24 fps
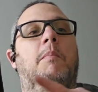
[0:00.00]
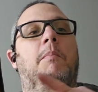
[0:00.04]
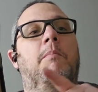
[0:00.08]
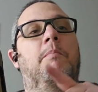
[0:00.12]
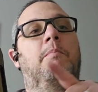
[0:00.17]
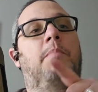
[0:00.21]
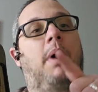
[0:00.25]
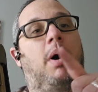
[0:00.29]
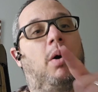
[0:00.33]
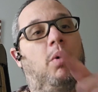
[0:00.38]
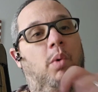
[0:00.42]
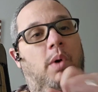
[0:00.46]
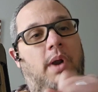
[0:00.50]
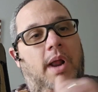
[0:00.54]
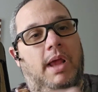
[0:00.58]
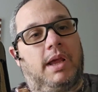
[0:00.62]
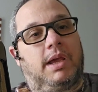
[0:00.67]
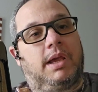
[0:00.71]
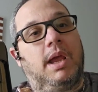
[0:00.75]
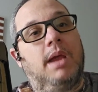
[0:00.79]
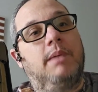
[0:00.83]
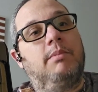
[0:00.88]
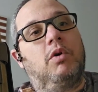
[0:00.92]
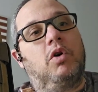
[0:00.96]
But what I
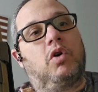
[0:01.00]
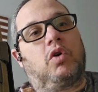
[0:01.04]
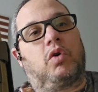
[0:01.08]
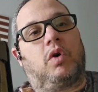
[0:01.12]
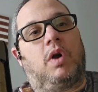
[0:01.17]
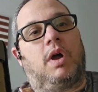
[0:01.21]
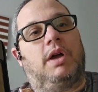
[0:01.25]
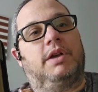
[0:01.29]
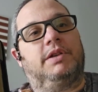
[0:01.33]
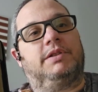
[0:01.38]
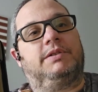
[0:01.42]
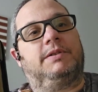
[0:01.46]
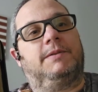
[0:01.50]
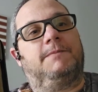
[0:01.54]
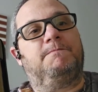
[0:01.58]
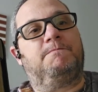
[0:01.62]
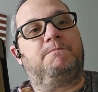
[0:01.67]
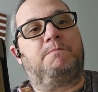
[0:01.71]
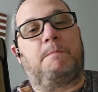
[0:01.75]
came across